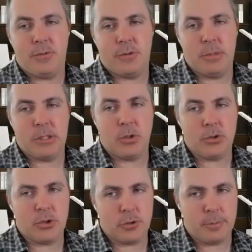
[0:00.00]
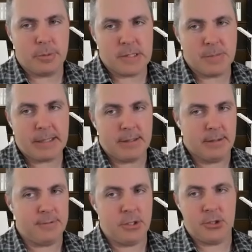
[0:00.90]
from a cultural
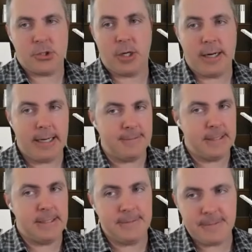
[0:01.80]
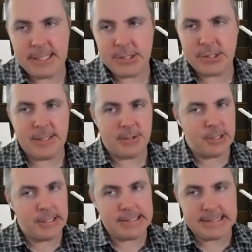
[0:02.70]
perspective to drive innovation,
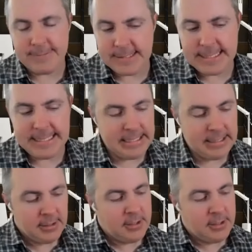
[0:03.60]
creativity?